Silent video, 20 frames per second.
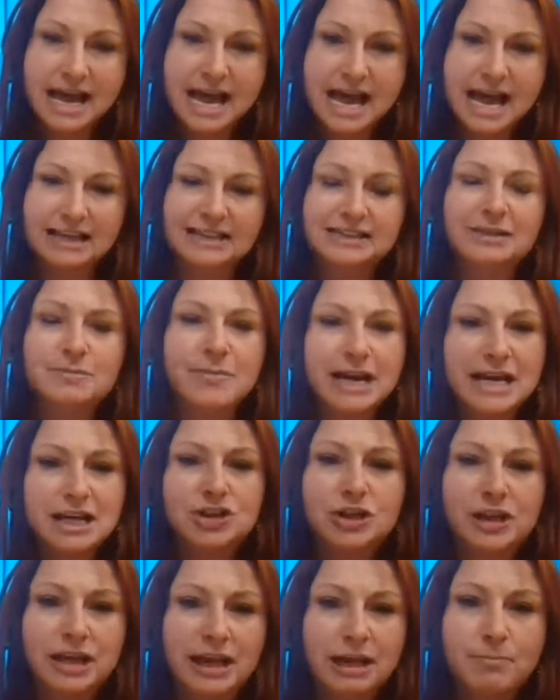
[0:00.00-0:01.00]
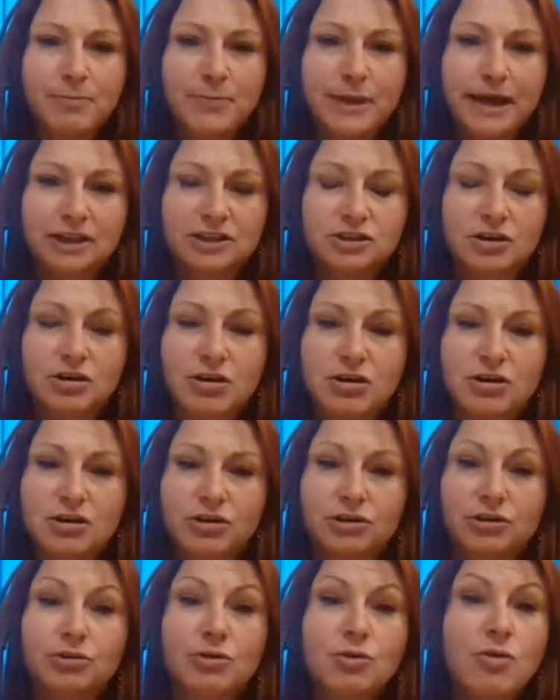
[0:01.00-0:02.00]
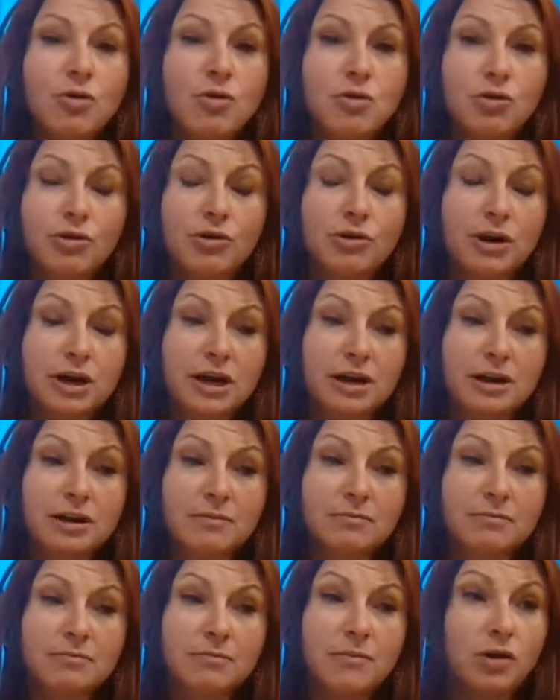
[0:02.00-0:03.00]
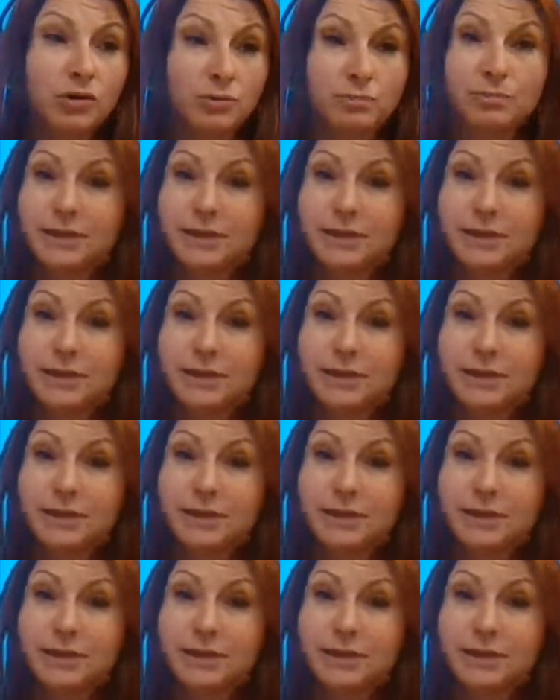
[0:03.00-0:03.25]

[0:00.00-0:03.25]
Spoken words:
has a major impact on your on